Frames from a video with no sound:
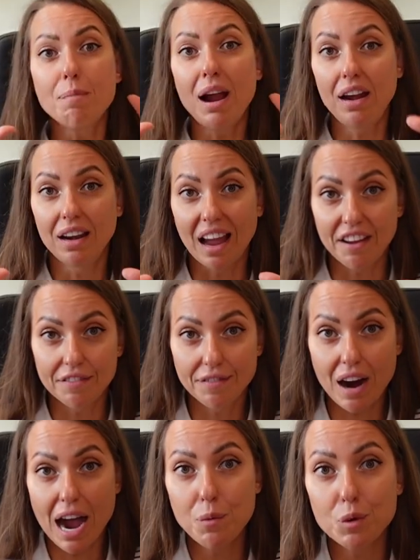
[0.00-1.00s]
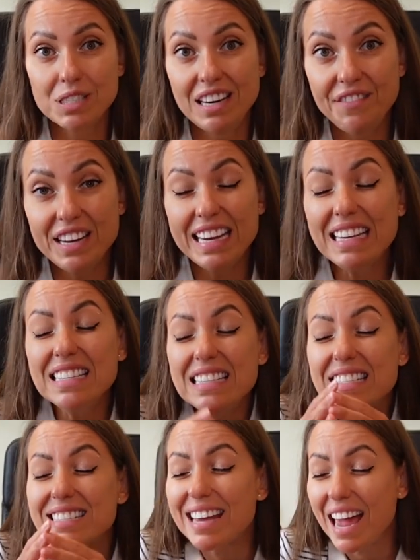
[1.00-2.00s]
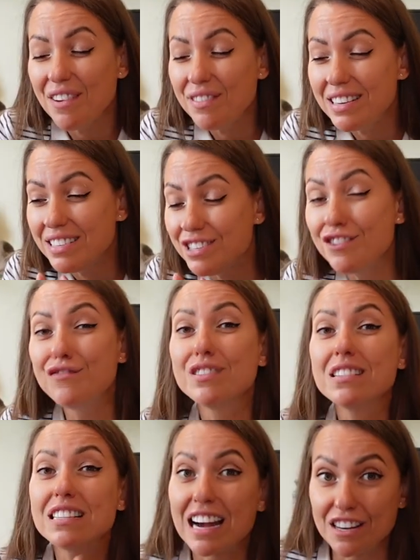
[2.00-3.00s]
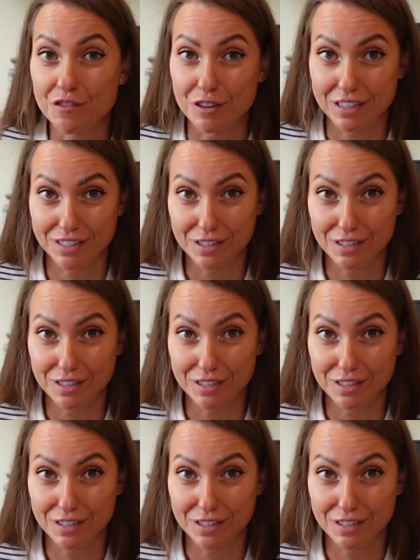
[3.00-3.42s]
my life, I was living in seven different countries